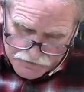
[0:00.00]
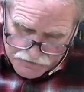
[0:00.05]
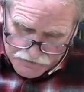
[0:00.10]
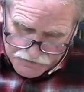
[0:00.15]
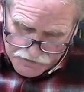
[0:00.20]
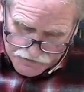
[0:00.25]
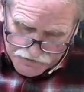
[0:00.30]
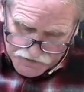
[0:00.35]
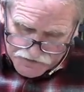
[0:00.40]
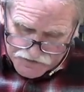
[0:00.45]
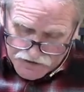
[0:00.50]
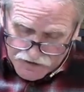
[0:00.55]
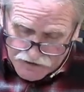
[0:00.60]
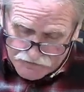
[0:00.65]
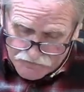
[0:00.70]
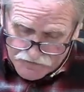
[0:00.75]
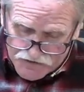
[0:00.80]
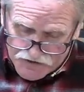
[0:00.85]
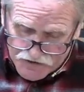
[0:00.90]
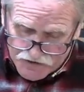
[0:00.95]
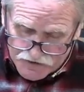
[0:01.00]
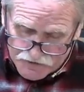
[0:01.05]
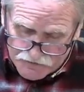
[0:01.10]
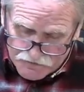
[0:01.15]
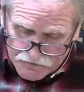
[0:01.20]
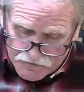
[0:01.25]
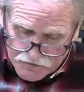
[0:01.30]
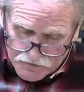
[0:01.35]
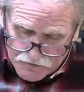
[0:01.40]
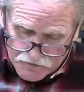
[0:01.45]
And then Nathan
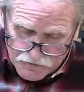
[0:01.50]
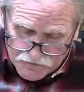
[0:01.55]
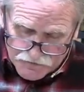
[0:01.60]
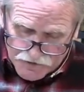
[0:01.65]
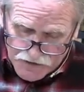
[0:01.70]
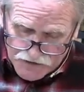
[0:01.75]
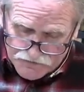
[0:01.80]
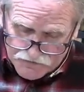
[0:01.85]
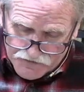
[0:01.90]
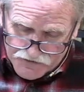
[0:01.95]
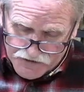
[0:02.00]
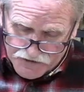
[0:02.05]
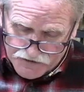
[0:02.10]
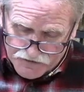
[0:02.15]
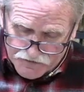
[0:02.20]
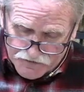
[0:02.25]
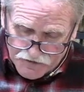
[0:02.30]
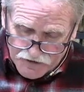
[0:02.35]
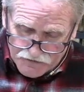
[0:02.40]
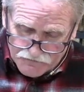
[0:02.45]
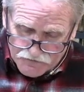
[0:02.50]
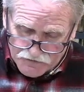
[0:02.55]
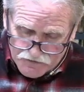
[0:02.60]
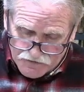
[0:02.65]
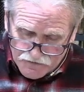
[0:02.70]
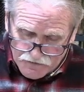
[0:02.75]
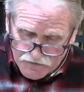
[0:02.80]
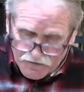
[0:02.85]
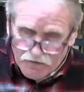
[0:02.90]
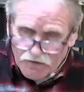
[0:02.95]
said to David,
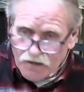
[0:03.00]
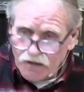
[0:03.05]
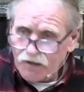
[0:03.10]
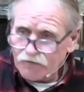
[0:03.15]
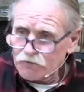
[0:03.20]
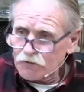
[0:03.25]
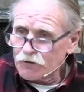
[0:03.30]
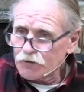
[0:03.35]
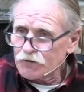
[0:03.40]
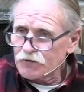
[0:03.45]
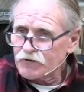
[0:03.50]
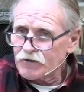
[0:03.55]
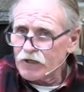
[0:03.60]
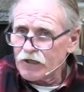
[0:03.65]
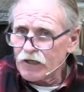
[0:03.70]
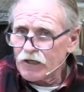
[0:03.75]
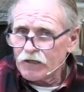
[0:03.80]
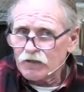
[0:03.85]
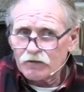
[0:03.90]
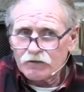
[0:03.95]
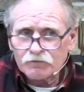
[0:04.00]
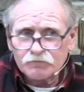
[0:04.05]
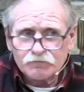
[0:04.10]
have a good day.